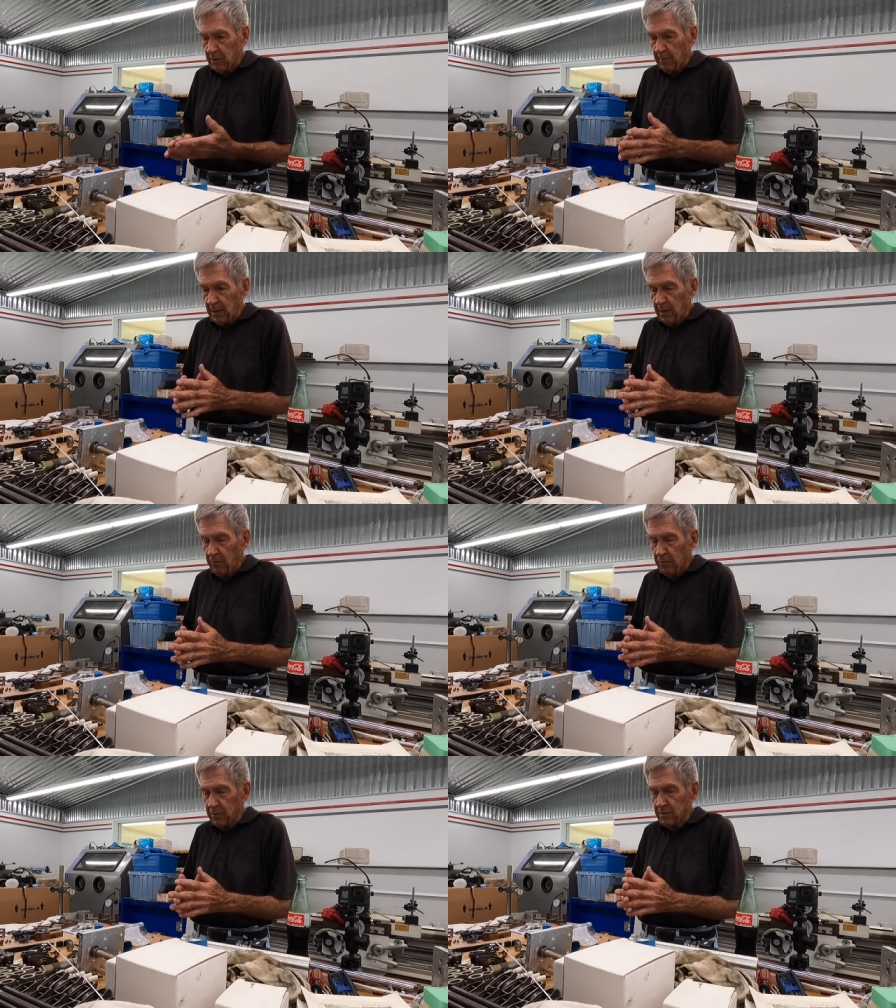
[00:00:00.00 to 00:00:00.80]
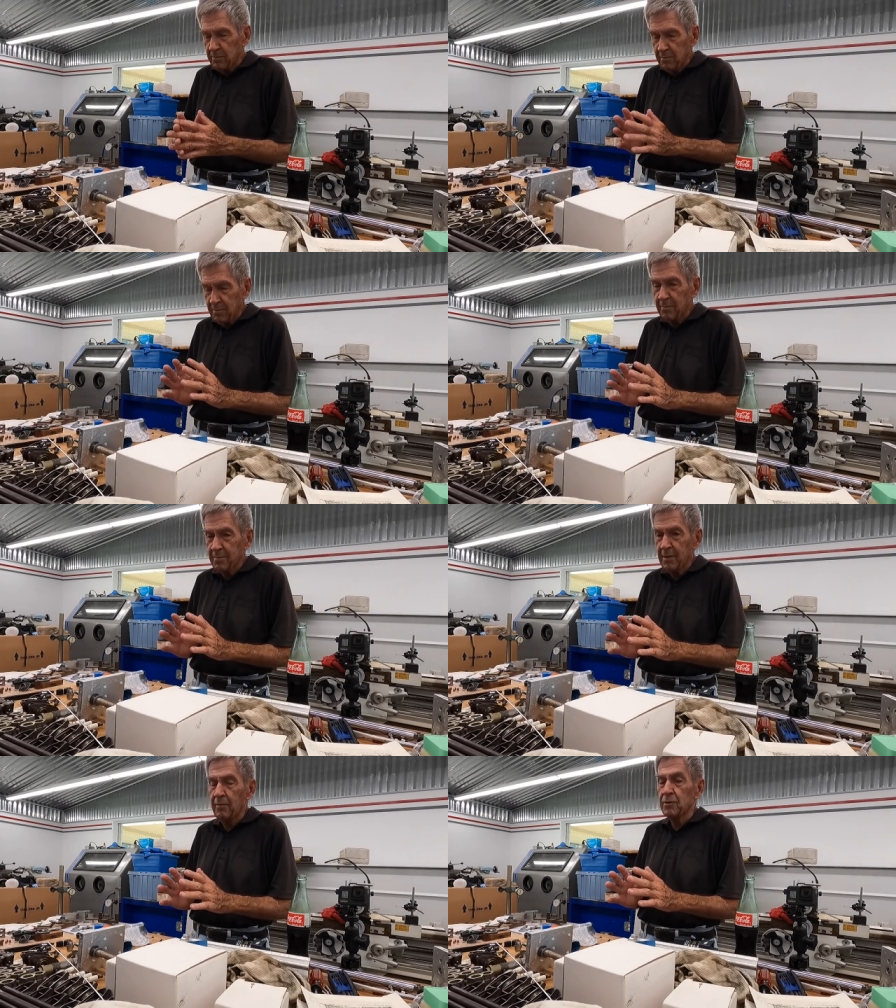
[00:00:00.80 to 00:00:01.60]
I mean, he was,
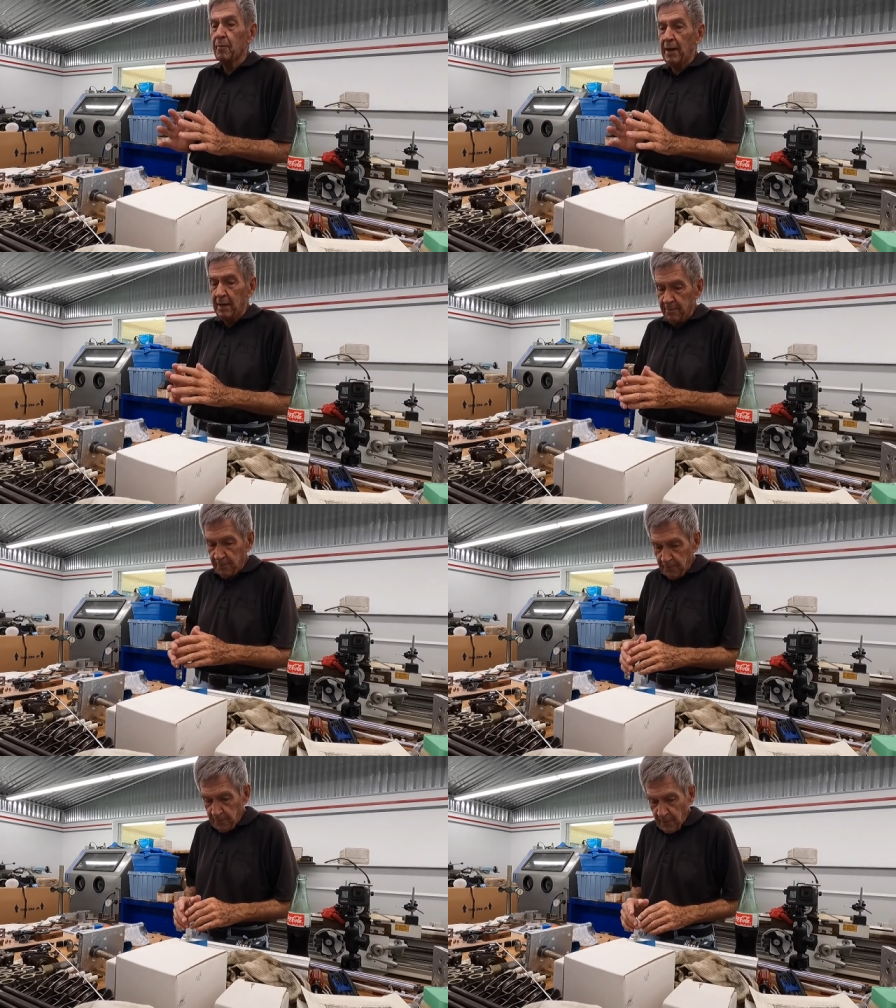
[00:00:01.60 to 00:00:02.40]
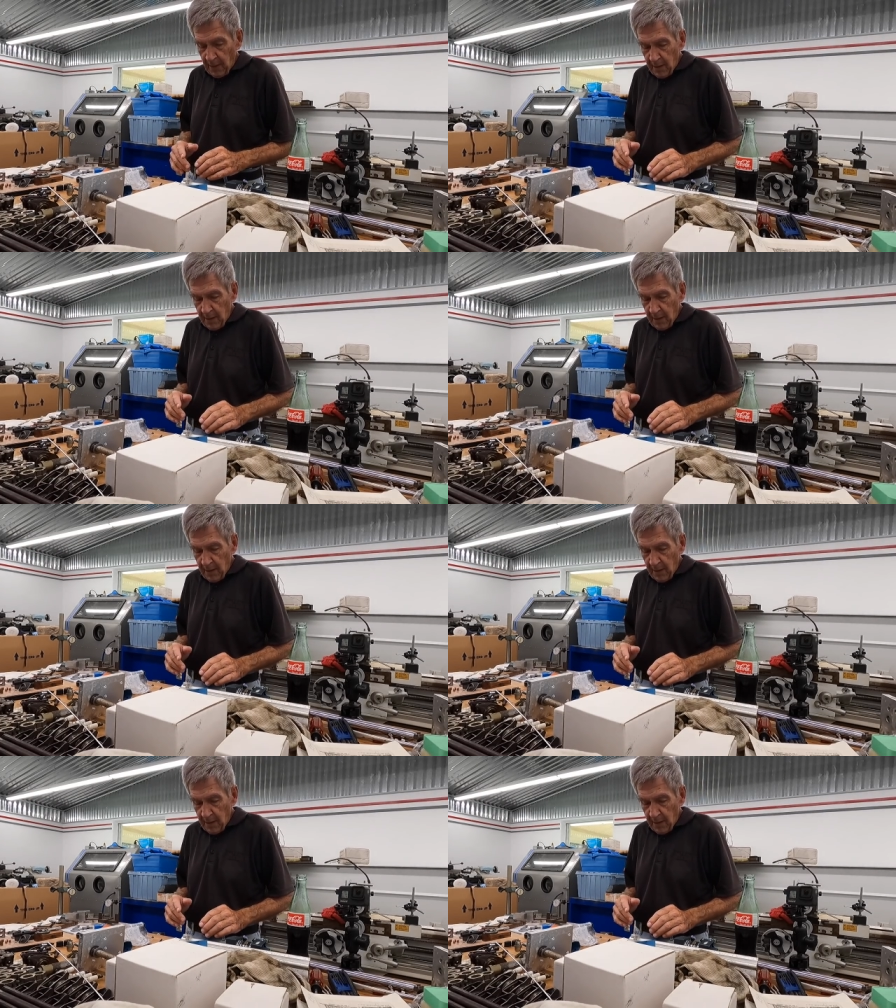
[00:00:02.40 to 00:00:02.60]
he was the man. Yeah.